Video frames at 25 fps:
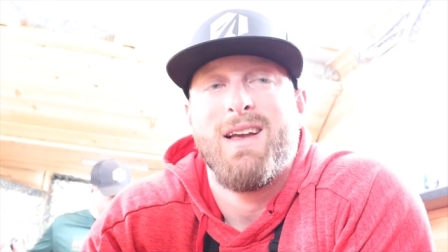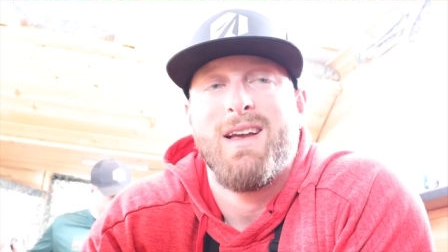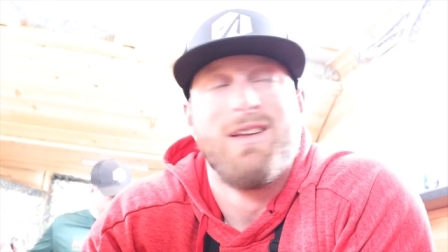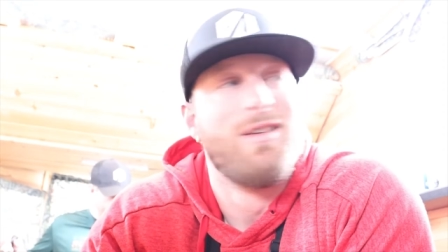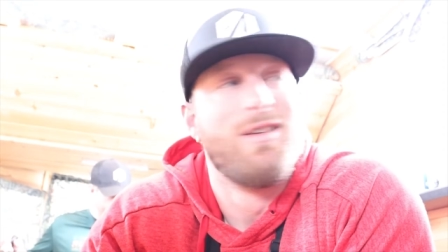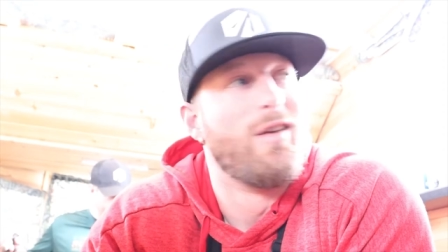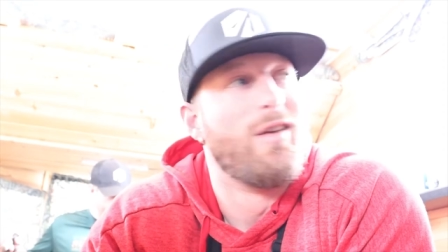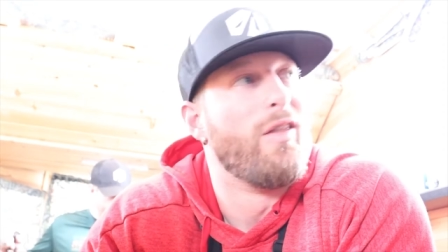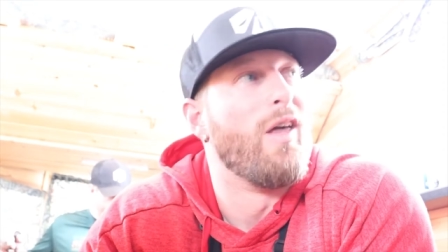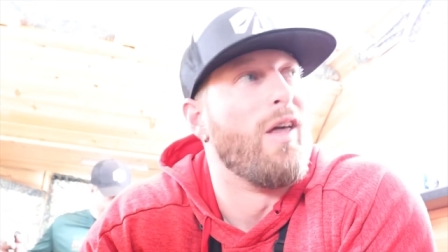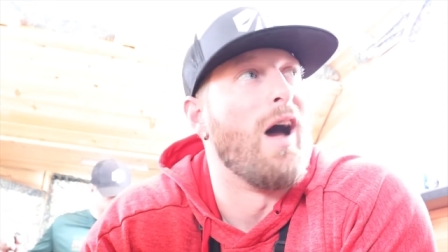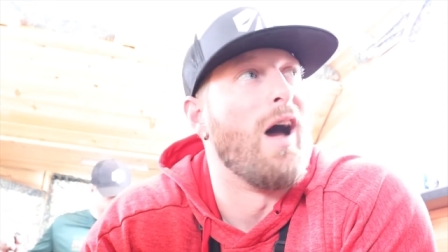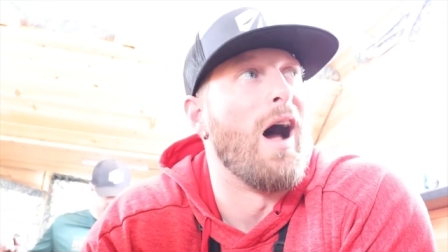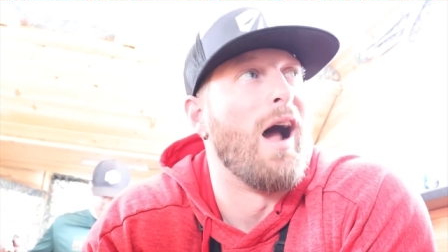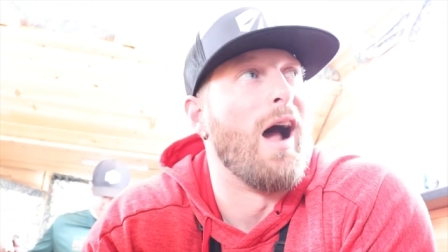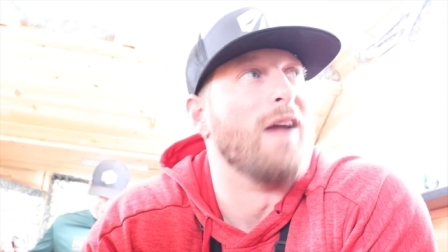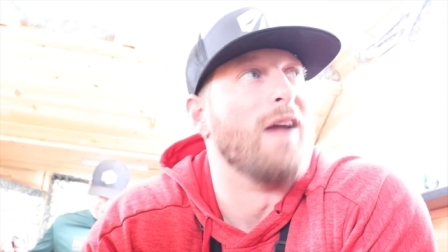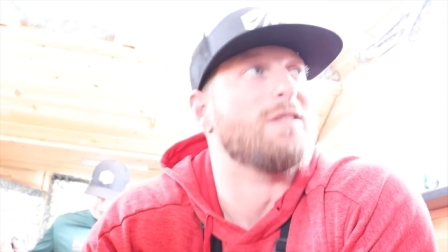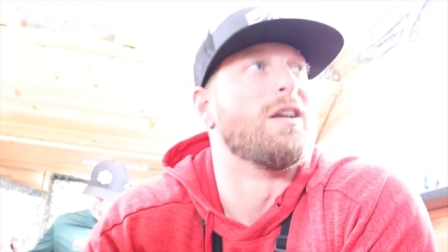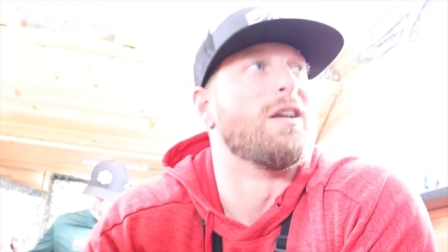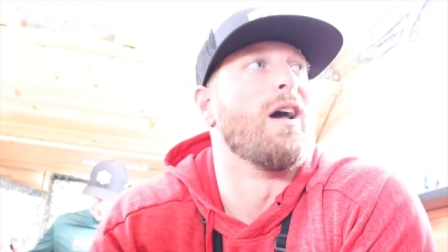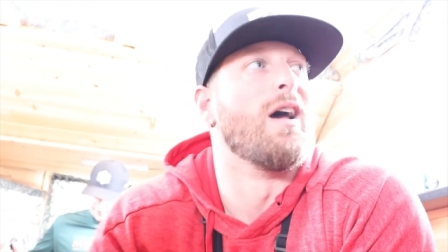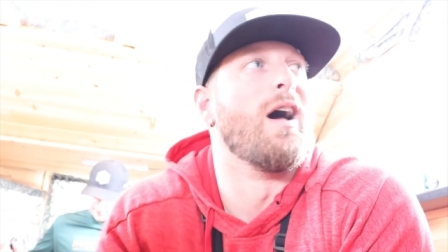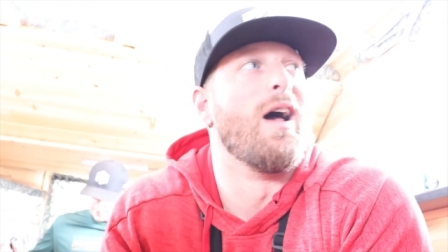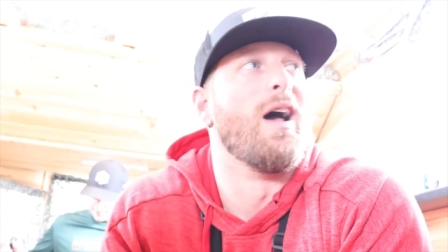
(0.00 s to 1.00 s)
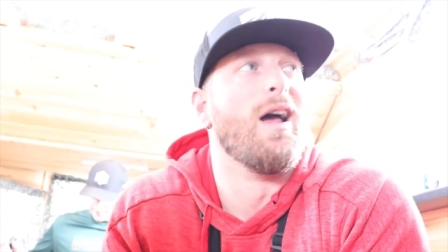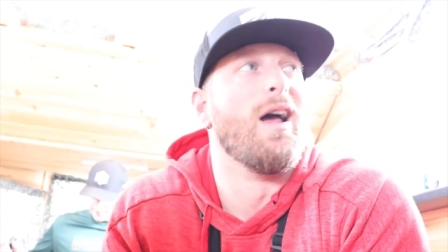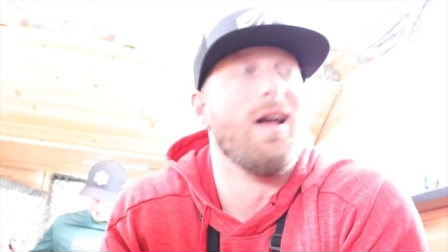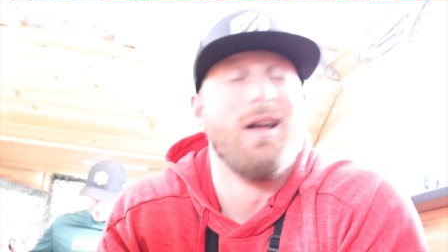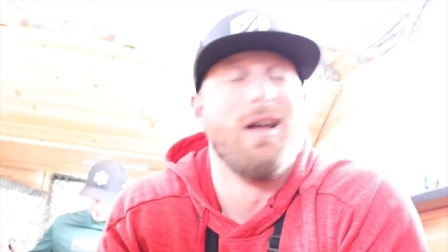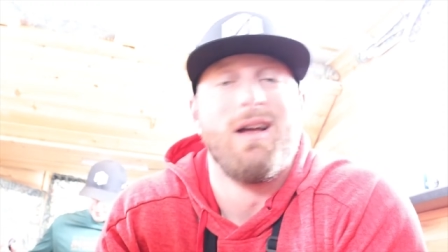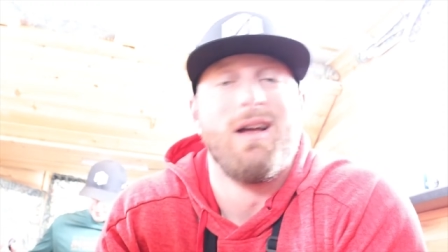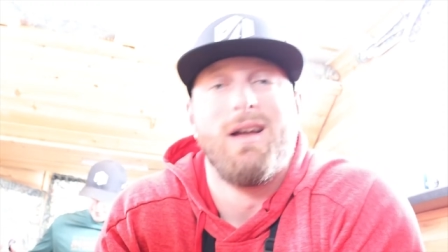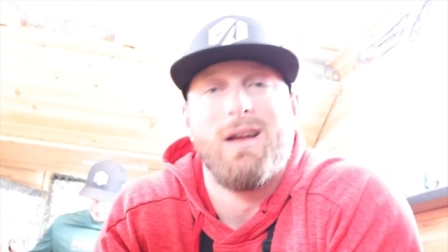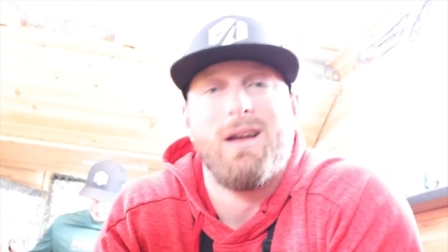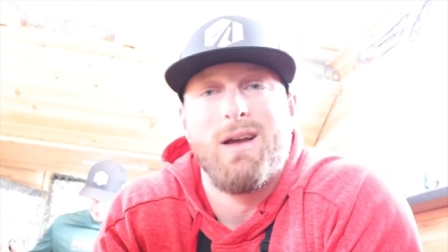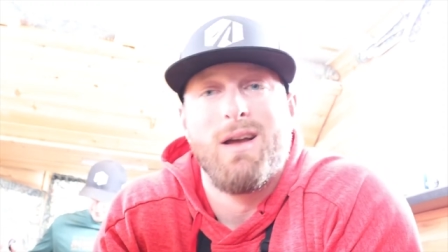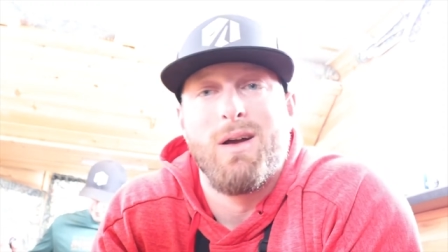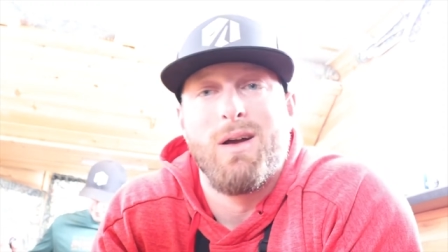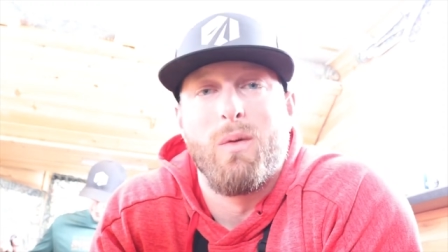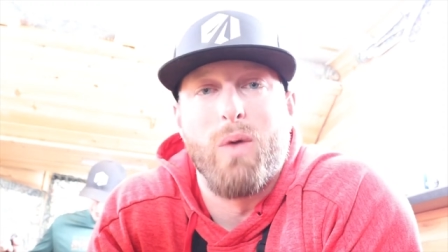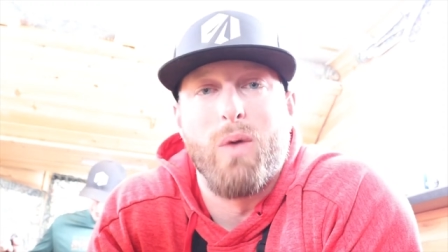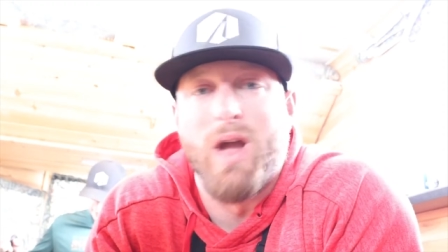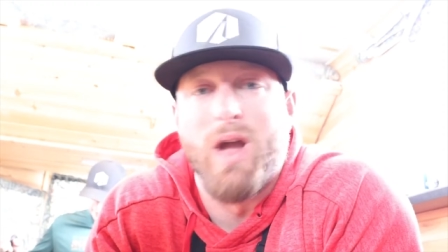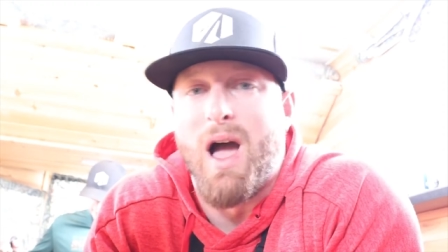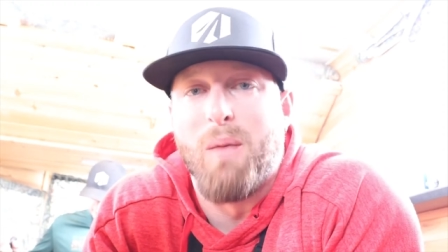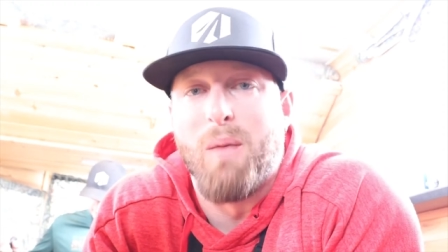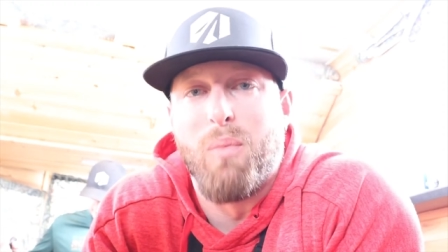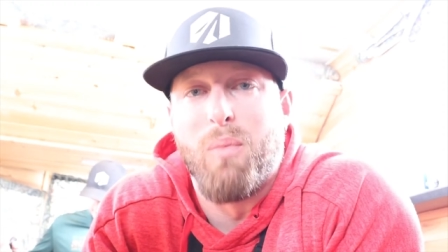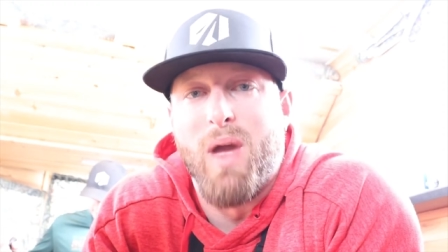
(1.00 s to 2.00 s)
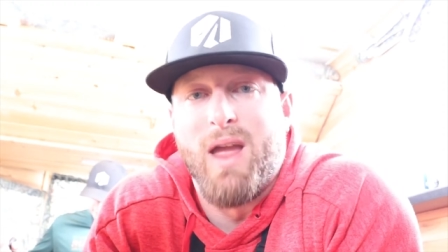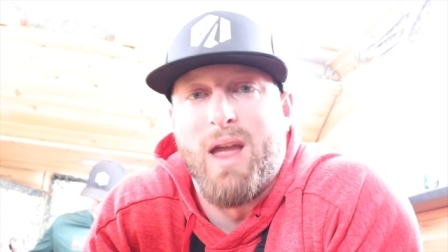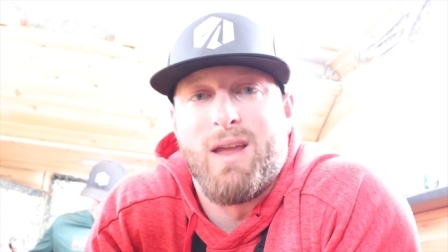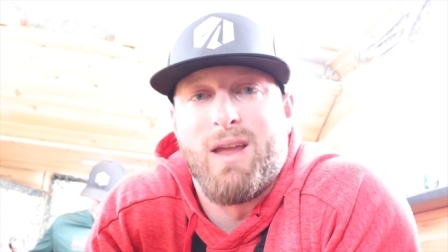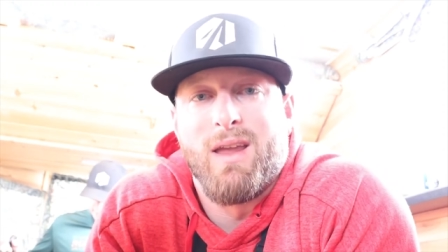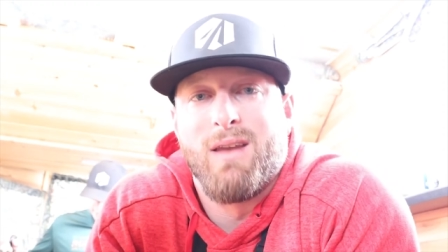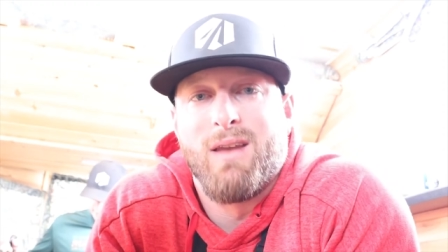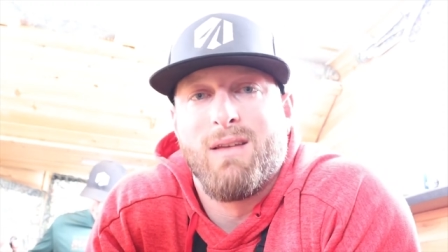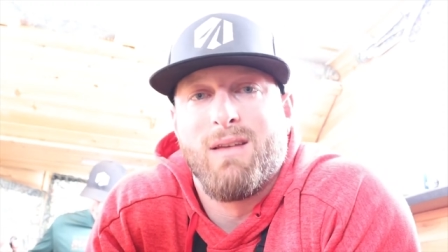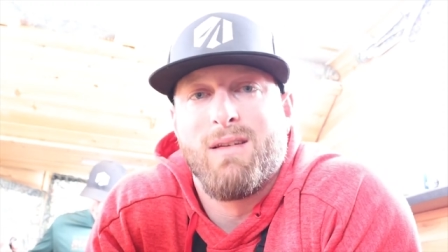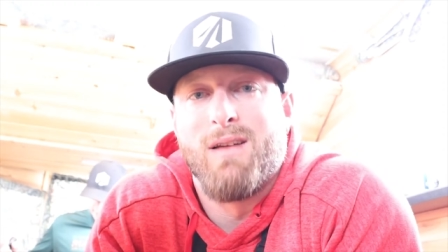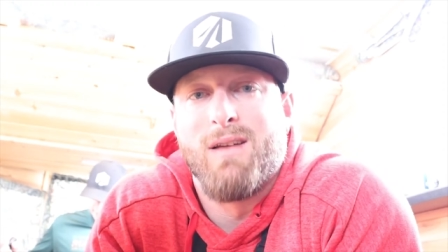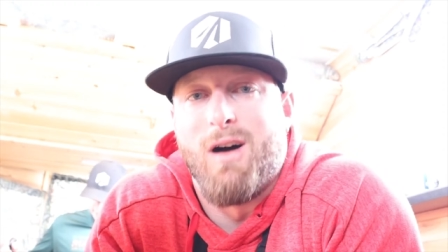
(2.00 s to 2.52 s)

to the ice hut, we got bacon